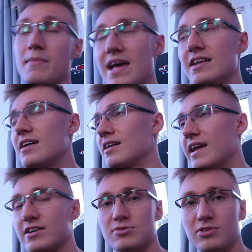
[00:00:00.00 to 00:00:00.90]
Mainly a
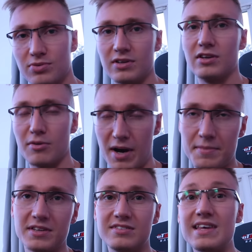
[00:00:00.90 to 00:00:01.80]
connection between, you know, my
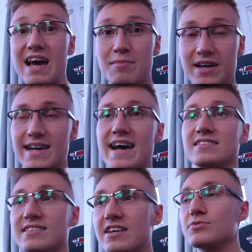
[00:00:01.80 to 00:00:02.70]
PC and my
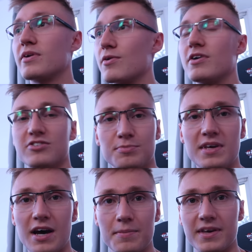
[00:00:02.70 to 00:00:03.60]
NAS. That's what I want to
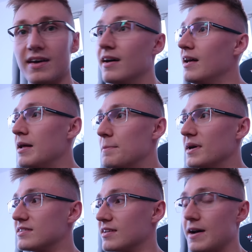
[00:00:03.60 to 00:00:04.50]
speed up here,
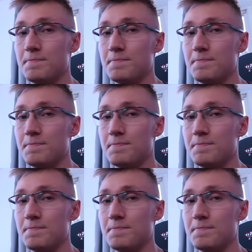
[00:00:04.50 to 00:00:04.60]
but